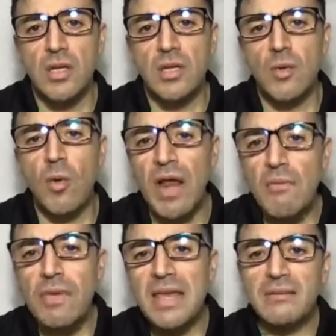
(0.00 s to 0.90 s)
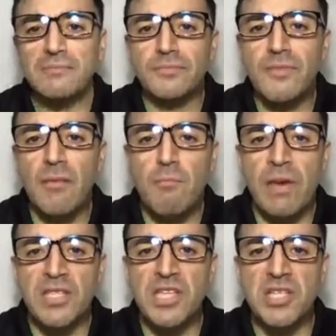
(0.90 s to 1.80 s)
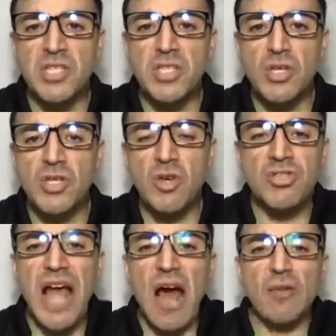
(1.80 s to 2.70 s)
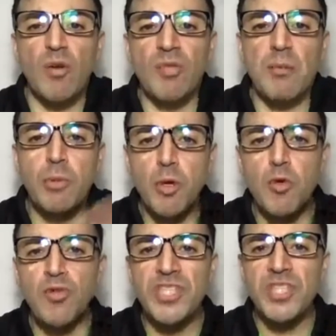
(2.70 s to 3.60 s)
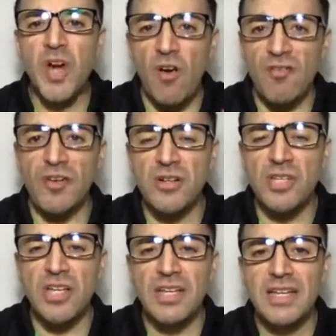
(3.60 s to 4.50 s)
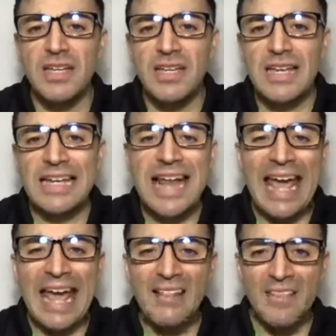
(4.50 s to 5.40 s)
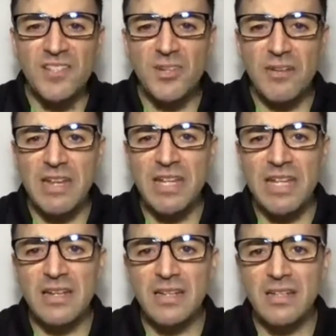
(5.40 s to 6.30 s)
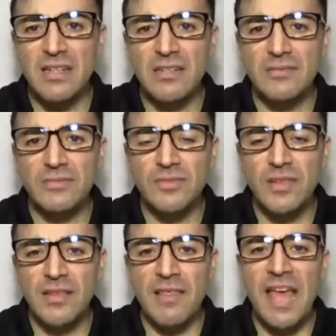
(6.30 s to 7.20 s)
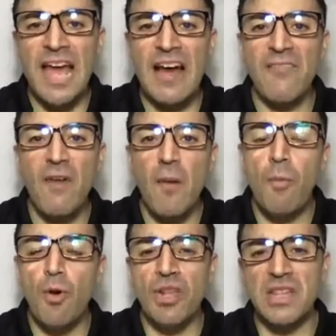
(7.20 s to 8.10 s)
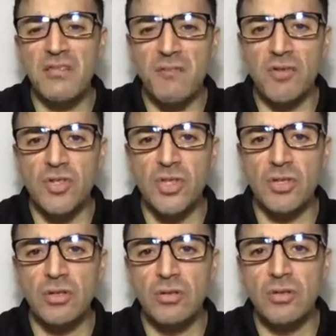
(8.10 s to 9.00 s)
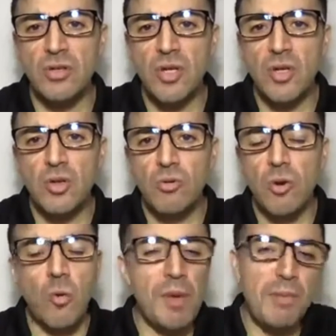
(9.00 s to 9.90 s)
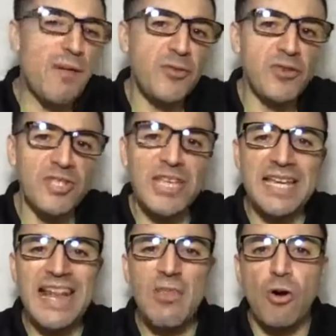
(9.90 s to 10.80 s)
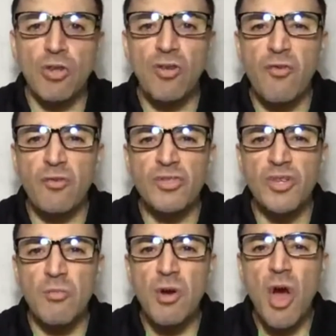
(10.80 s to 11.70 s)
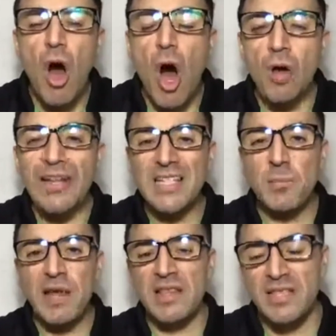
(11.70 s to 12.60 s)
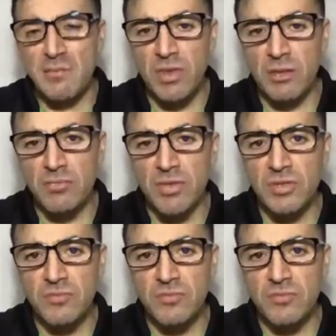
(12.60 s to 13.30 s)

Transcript: What I mean, patients just out of the blue discovered in a health screening that they have poor kidney function, or maybe after seeing a doctor for some unexplained symptoms,